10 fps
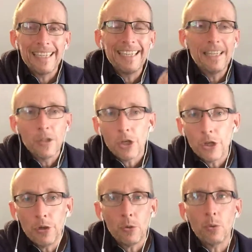in the
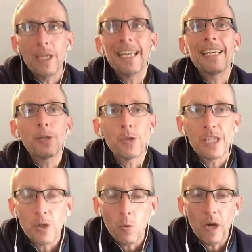queue in a
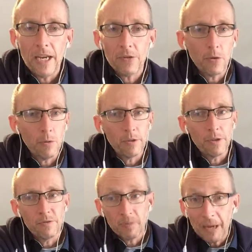unique way. So
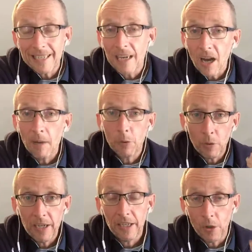you've spent time
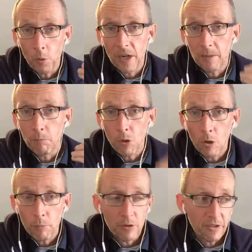creating a great
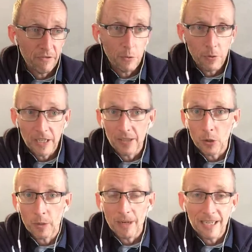blog post. If you're taking a
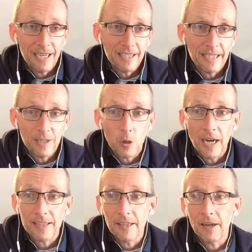look at my content
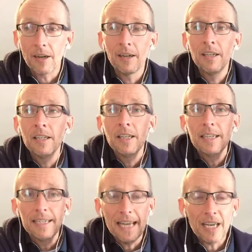track there,
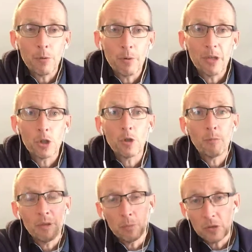now you want to make sure
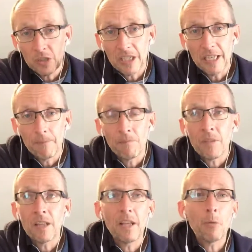that people see it.
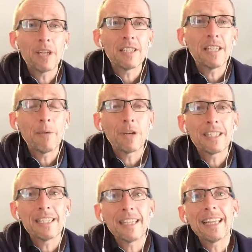And they want to
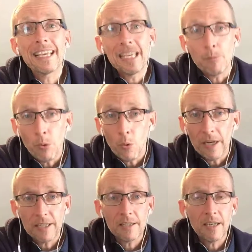see the key
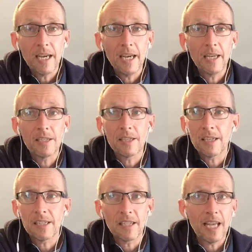points. And
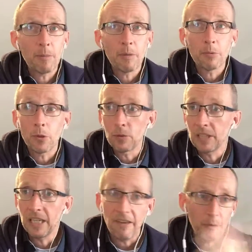because a lot of people don't
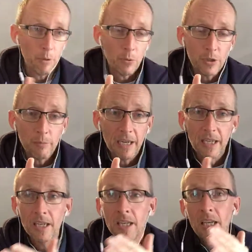see every post you make,